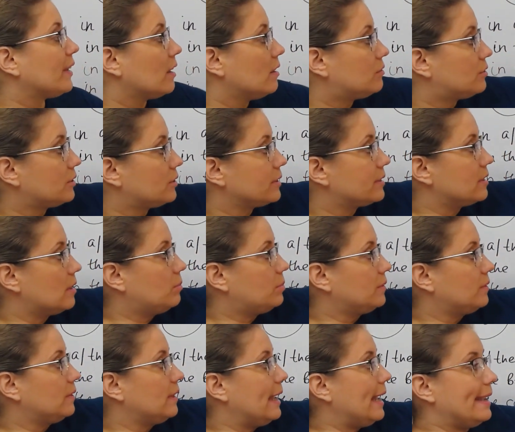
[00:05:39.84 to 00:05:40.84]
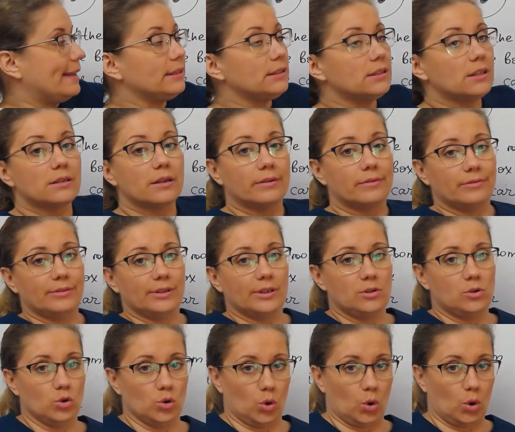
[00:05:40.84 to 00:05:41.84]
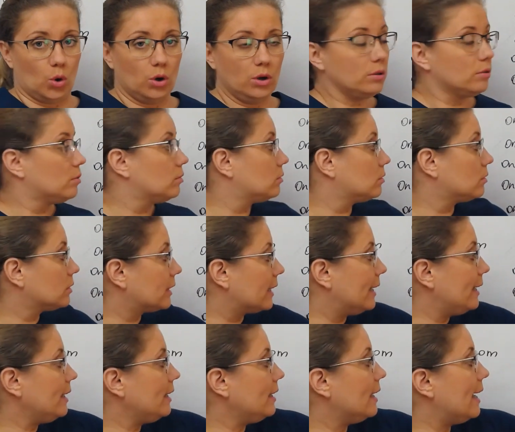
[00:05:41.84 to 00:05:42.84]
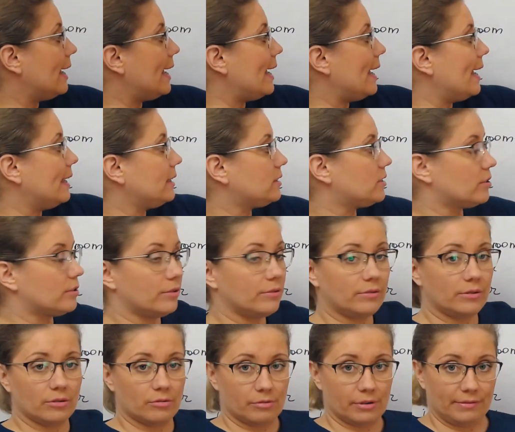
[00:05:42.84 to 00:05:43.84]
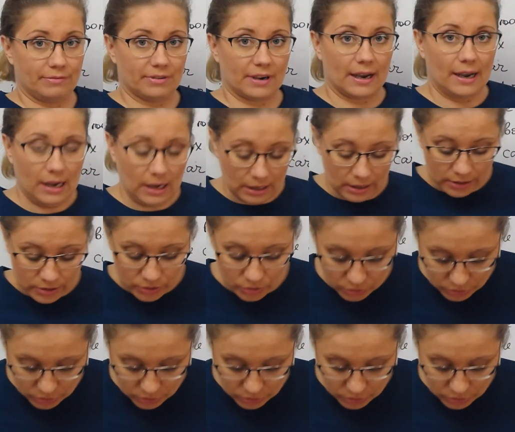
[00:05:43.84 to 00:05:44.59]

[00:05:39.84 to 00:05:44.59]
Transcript: For example, at the door, okay? At the river. So